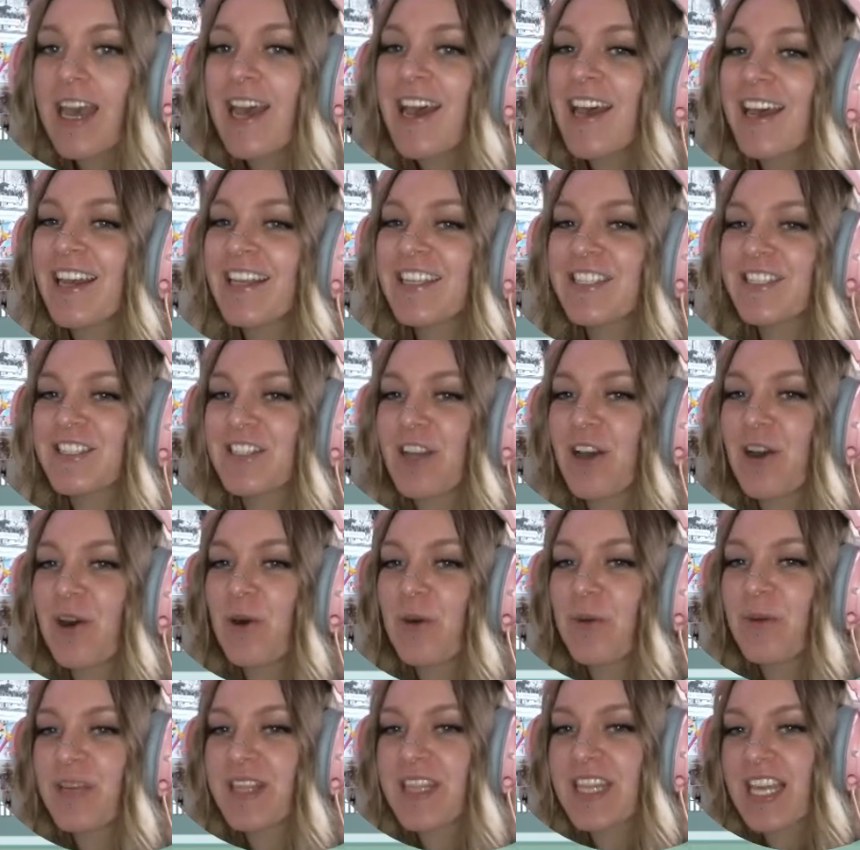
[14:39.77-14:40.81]

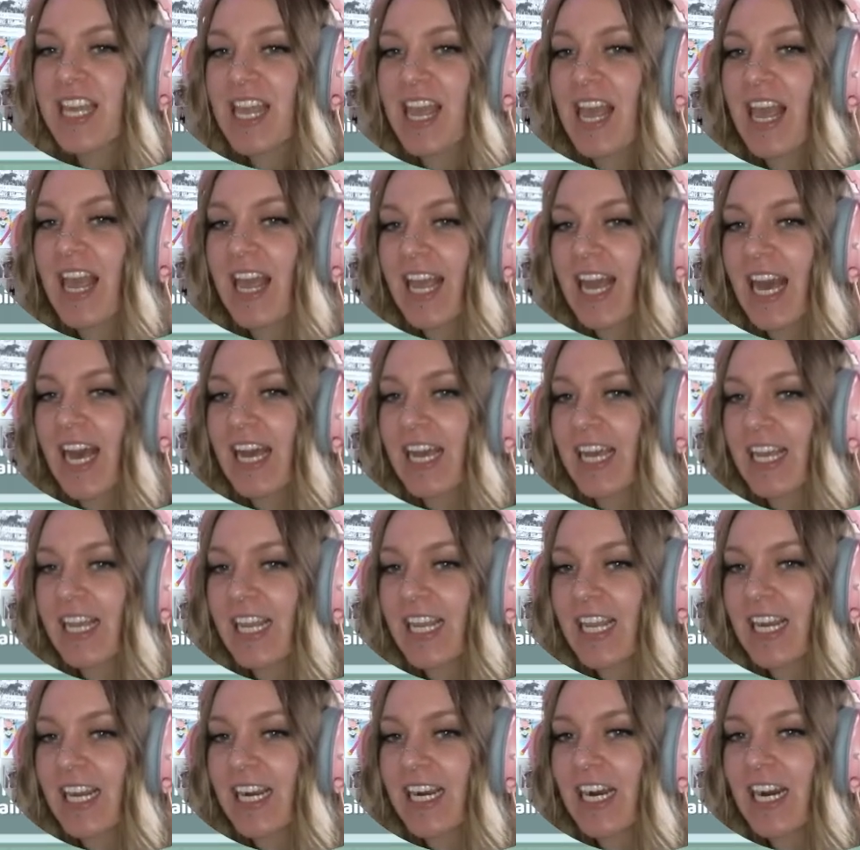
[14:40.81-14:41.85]
So with the AI
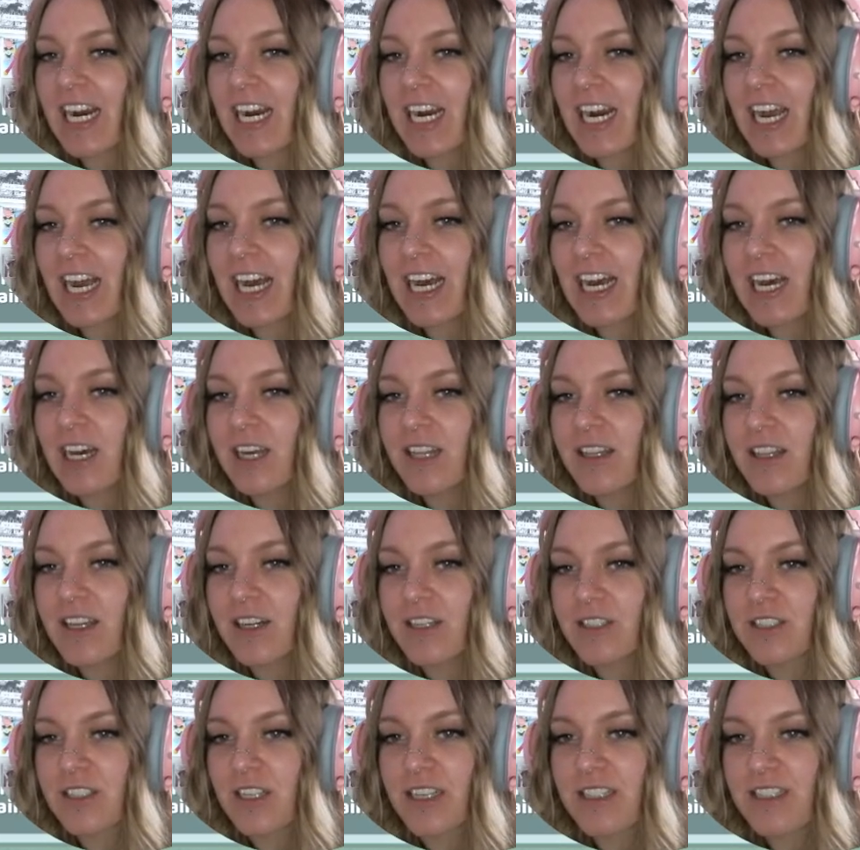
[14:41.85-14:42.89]
here,
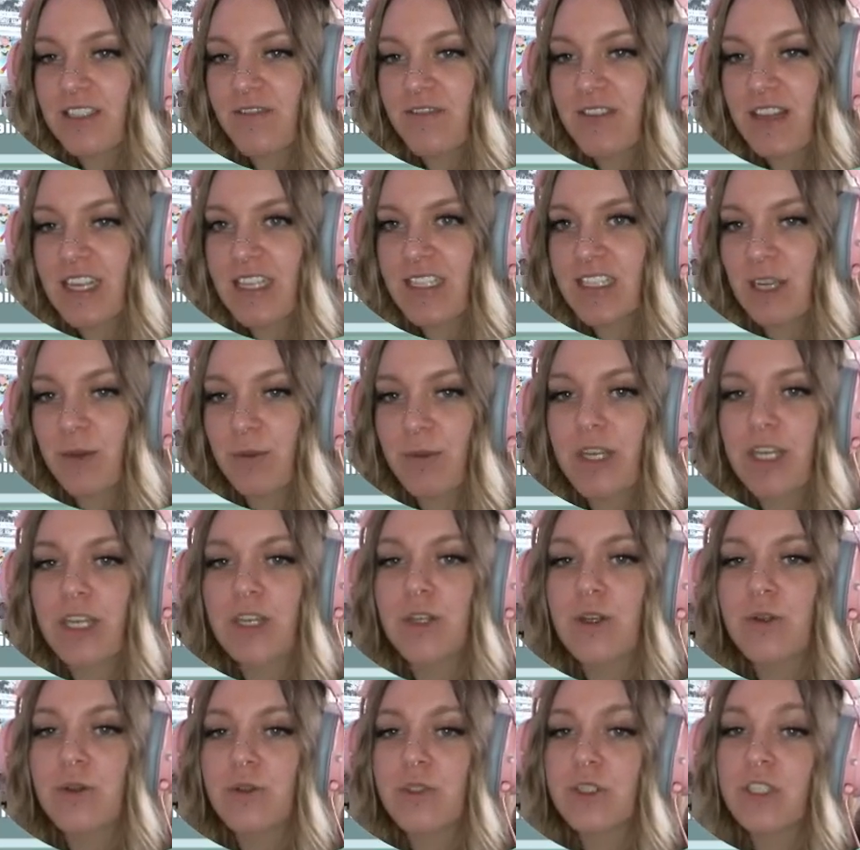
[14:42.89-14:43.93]
there's lots of things that we
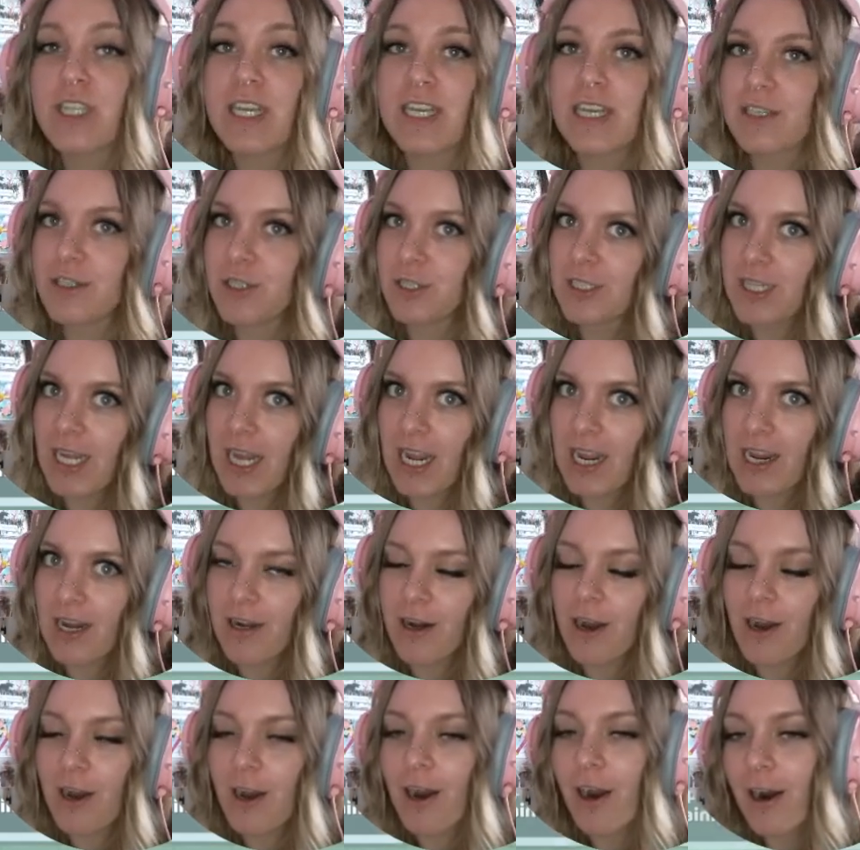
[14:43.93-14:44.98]
can use to entertain
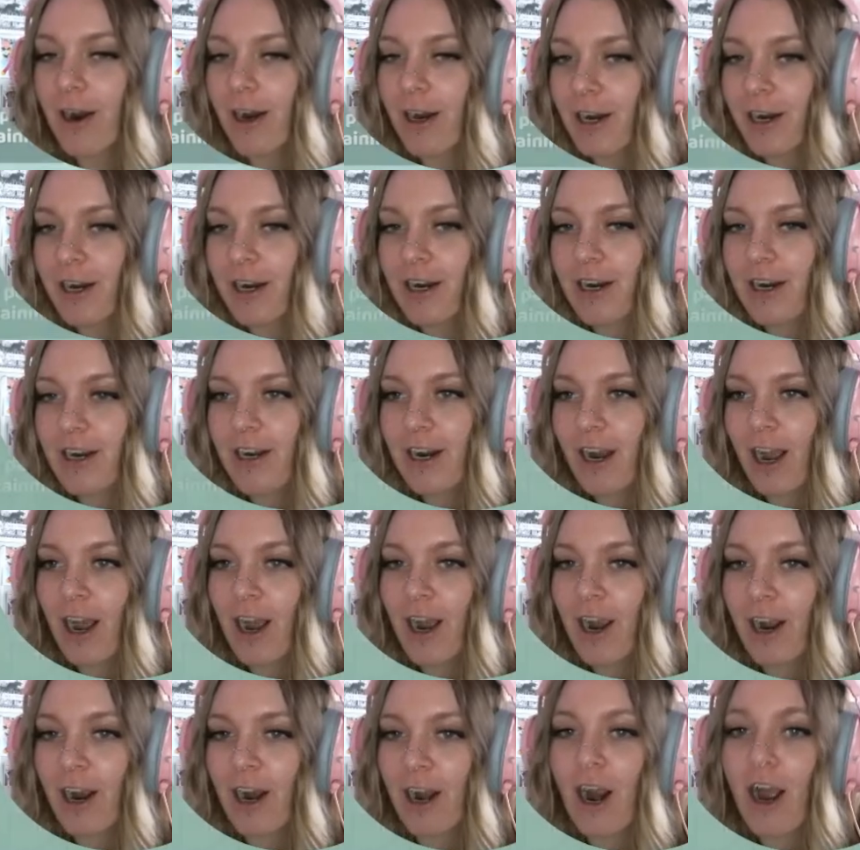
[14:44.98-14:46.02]
our
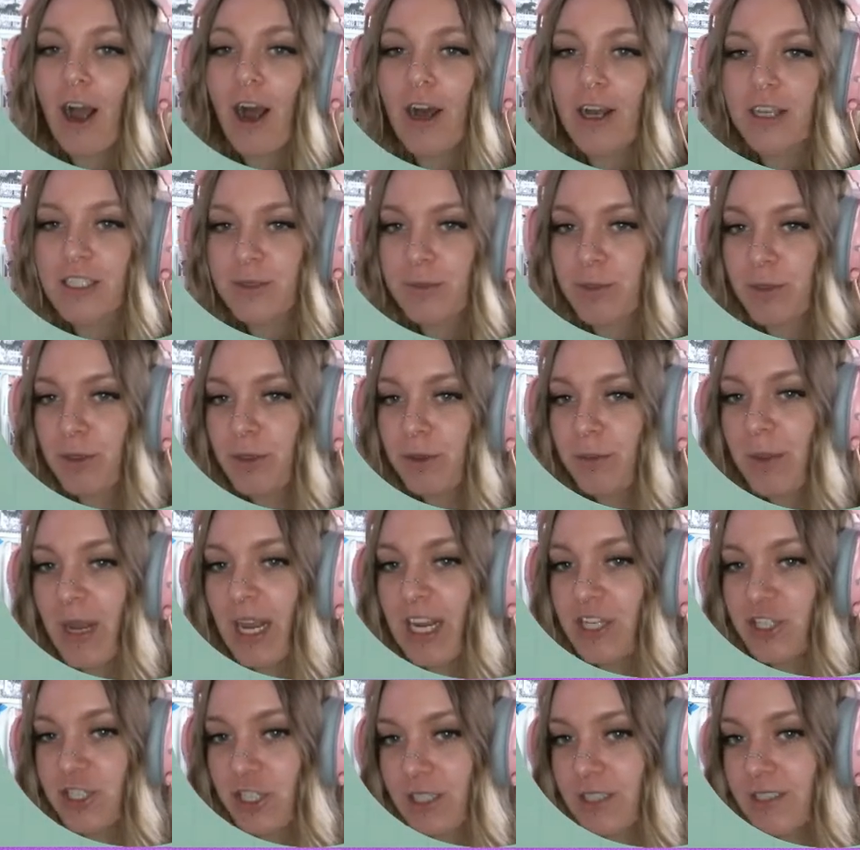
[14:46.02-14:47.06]
hospital
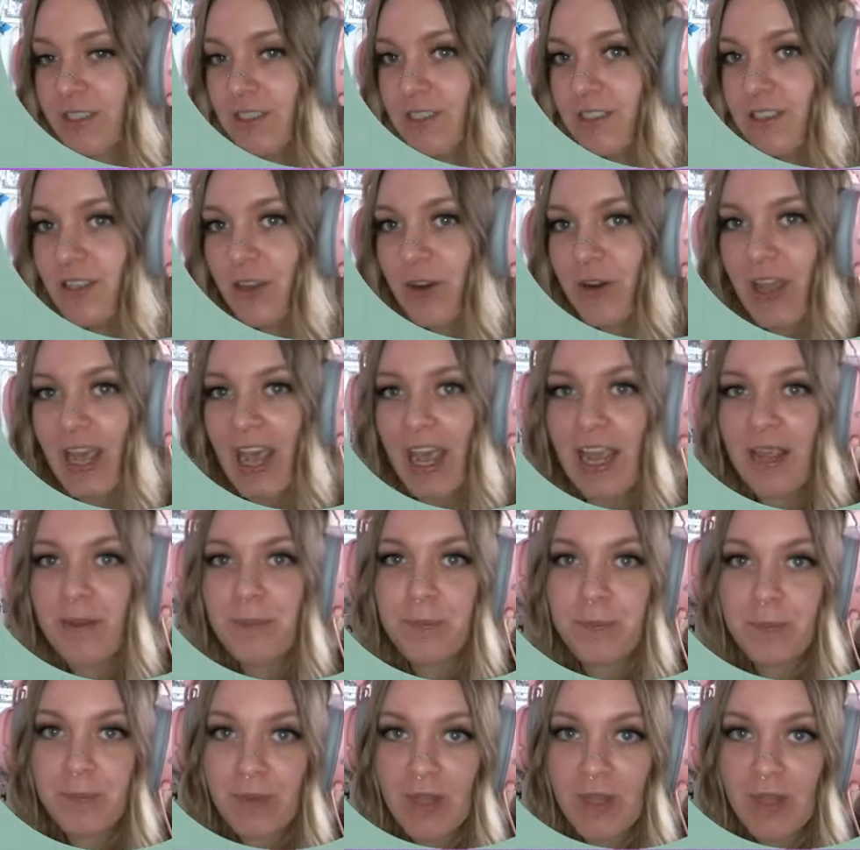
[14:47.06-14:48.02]
patients. Okay.